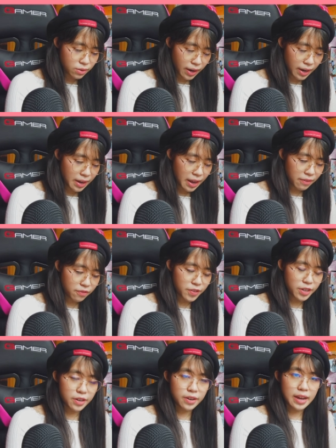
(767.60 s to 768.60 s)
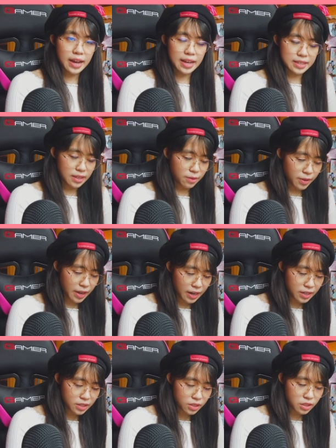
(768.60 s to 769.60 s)
dread, and fear as a
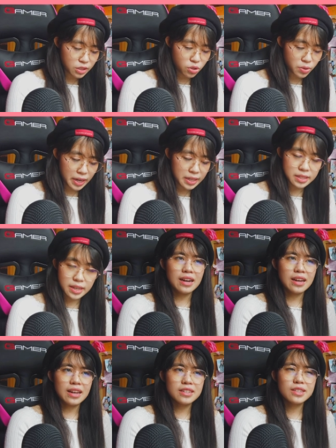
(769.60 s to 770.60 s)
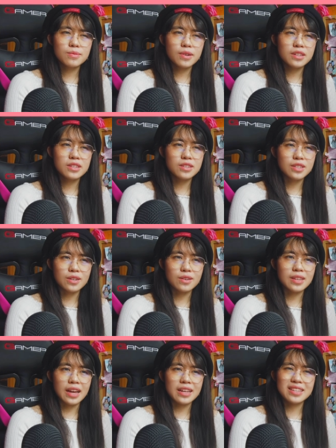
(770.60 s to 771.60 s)
reaction to stress, and I just wanted to show
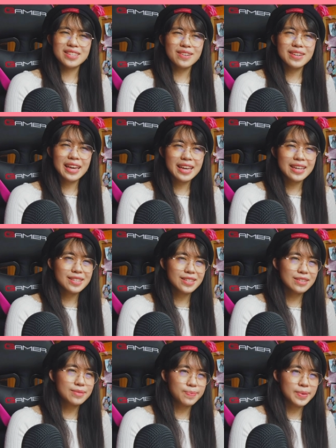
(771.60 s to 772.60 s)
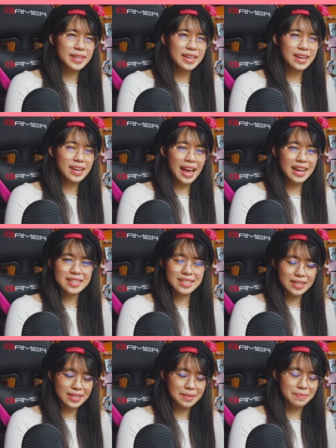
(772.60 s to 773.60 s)
that it's okay to be
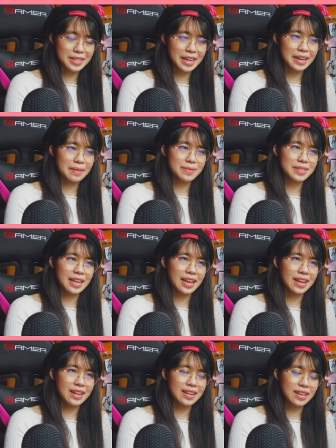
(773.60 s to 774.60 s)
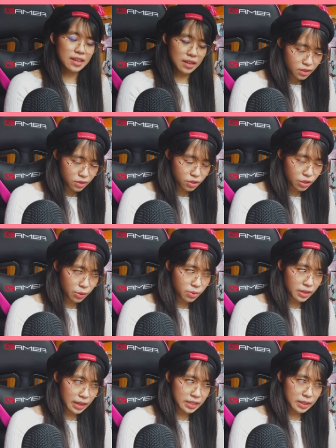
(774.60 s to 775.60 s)
anxious sometimes, and to show
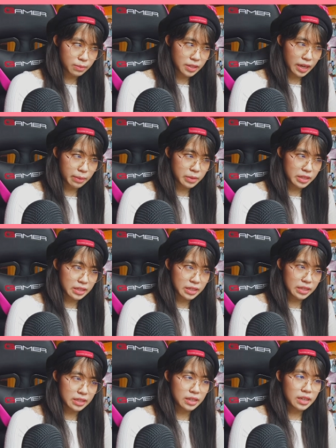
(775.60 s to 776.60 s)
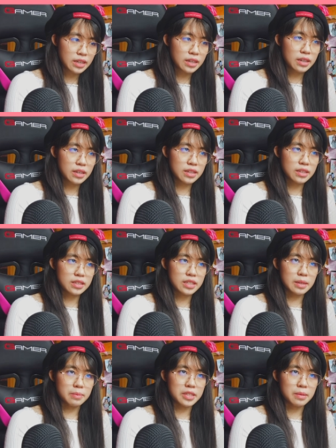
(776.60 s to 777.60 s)
that sometimes these
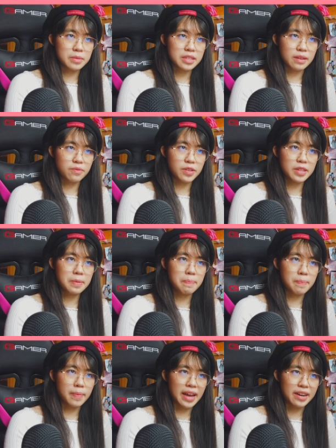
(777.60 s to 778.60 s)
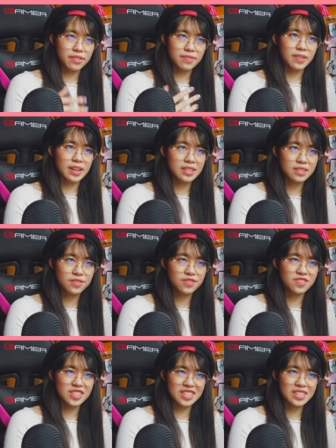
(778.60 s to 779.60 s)
symptoms can really manifest
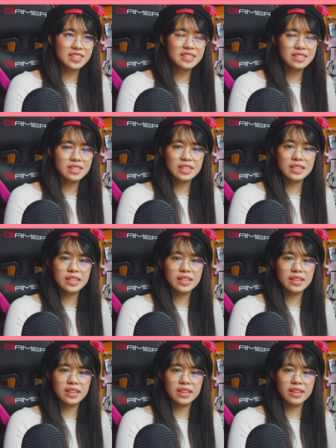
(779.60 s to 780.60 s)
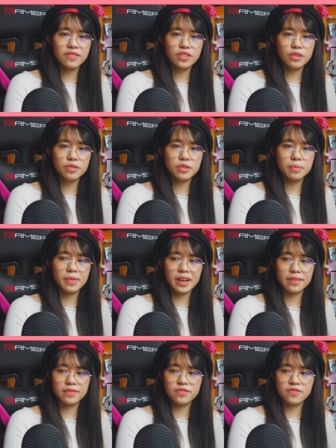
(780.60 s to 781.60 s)
physically, even though you
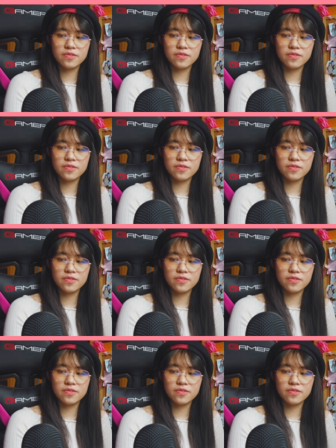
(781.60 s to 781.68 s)
might